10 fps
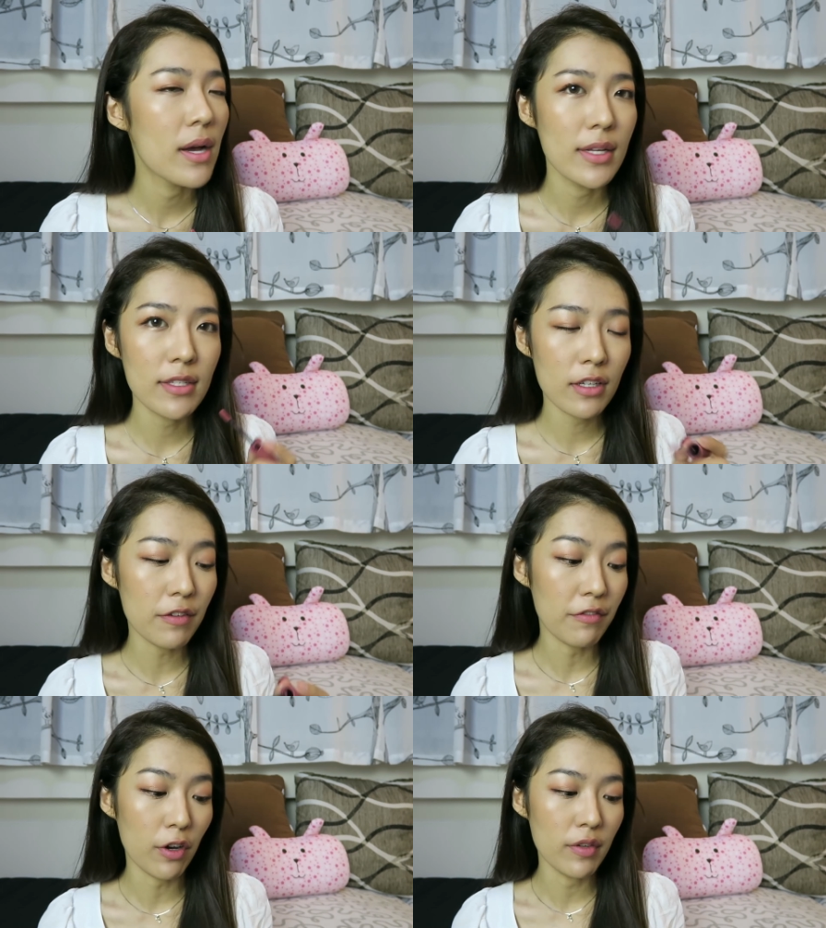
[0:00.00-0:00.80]
These are
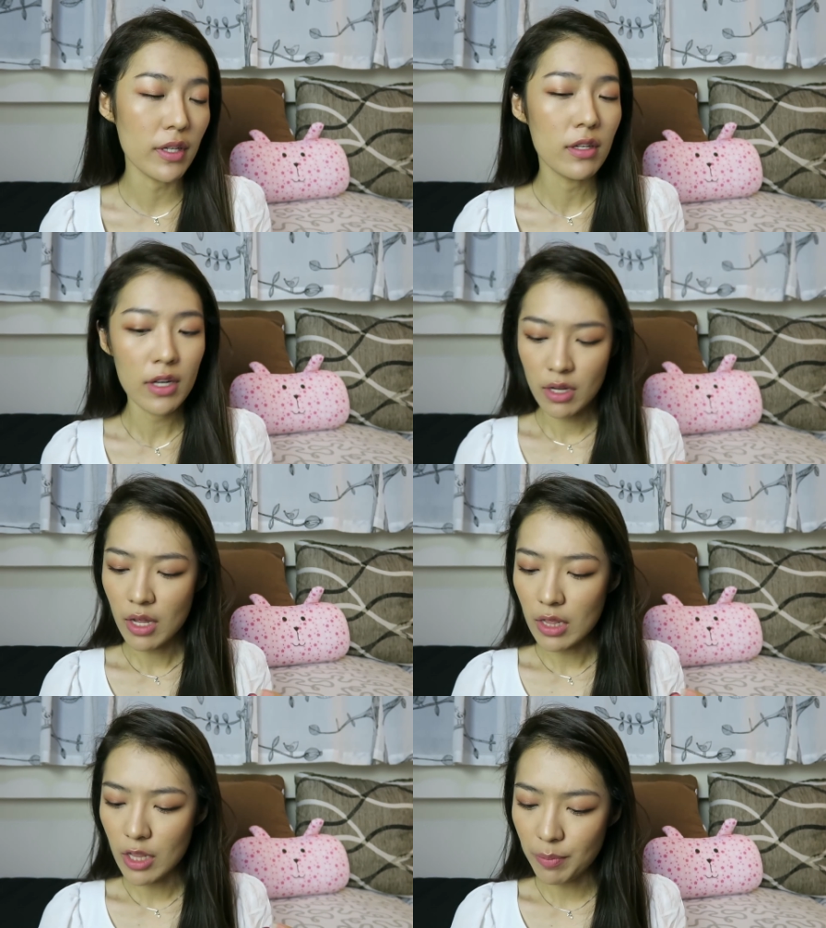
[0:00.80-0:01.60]
the Velvet
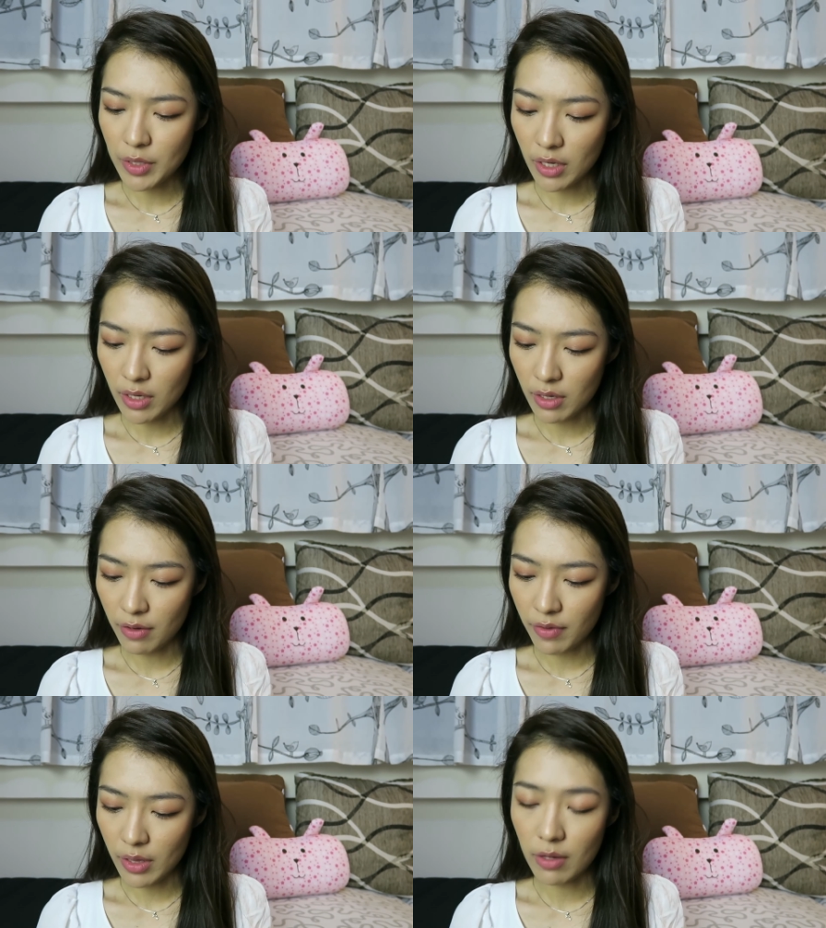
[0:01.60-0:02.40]
Lip Tint,
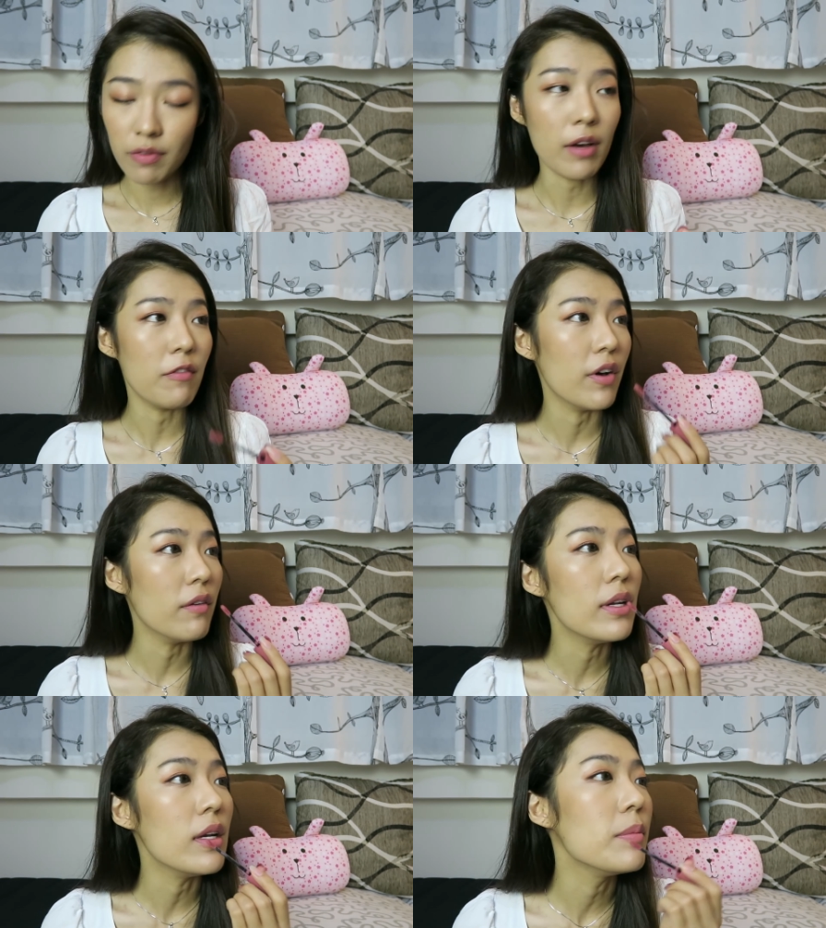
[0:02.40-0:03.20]
I believe. Yeah,
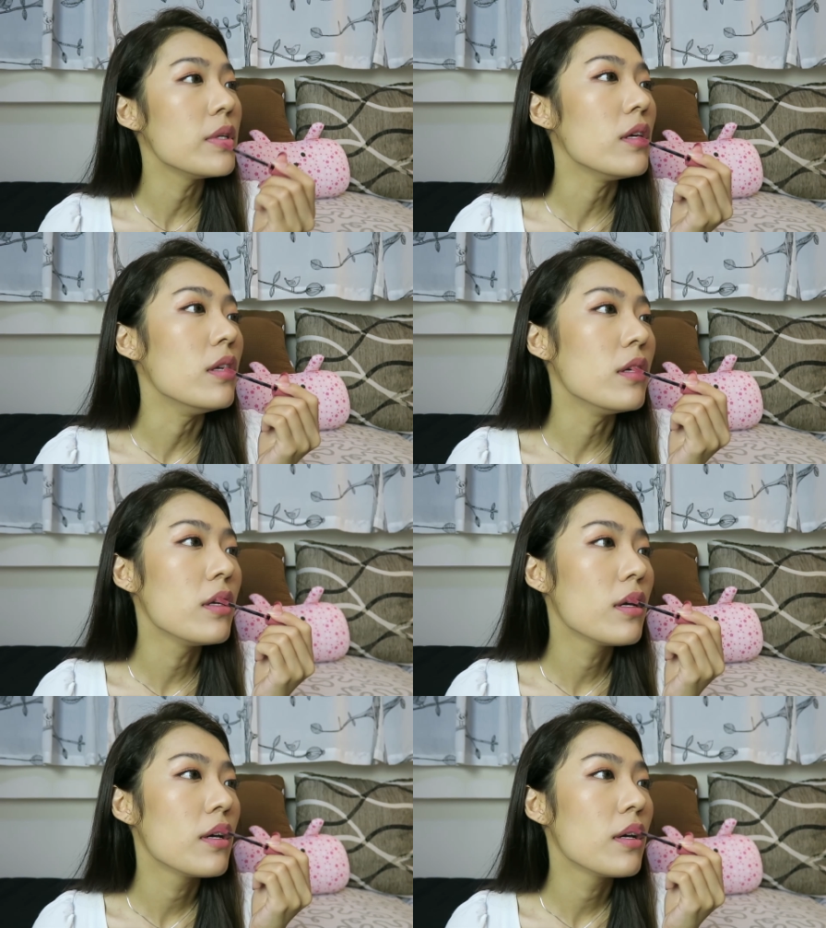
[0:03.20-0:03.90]
Velvet Lip Tint.